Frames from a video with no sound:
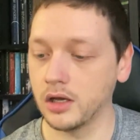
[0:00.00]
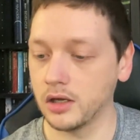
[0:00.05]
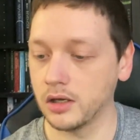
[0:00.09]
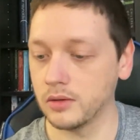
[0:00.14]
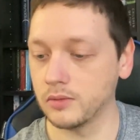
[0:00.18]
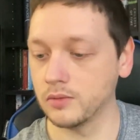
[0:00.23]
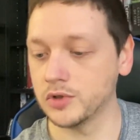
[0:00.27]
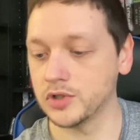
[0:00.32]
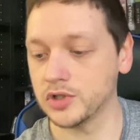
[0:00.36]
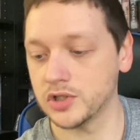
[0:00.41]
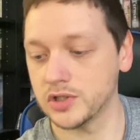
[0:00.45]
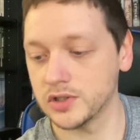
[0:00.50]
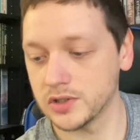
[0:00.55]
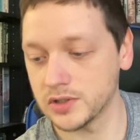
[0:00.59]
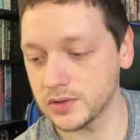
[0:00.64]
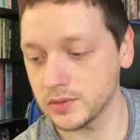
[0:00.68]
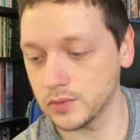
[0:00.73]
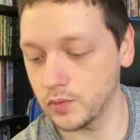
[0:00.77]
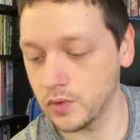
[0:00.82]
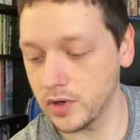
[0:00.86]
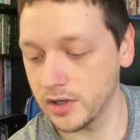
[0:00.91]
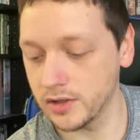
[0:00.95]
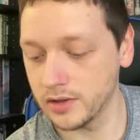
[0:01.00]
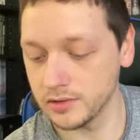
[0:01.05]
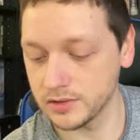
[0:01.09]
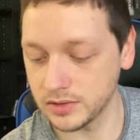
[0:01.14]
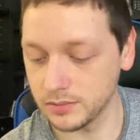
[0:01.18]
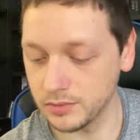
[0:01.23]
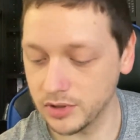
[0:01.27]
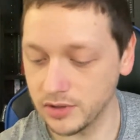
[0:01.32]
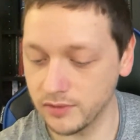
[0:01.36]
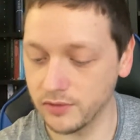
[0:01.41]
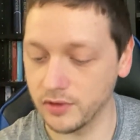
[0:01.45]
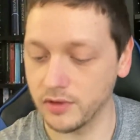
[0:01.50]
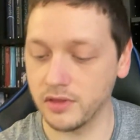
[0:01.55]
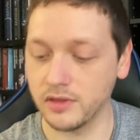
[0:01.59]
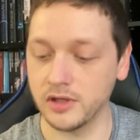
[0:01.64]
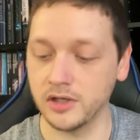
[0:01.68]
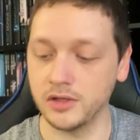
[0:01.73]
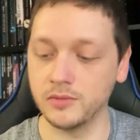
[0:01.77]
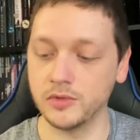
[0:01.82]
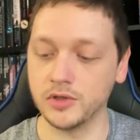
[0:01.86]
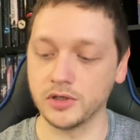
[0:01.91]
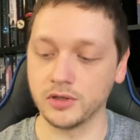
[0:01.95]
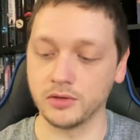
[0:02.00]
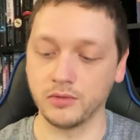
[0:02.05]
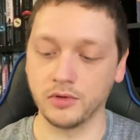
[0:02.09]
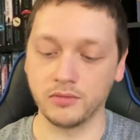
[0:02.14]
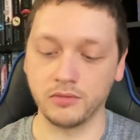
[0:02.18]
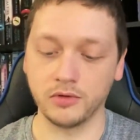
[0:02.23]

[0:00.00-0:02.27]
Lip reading: which is why there's a bit of a theme here with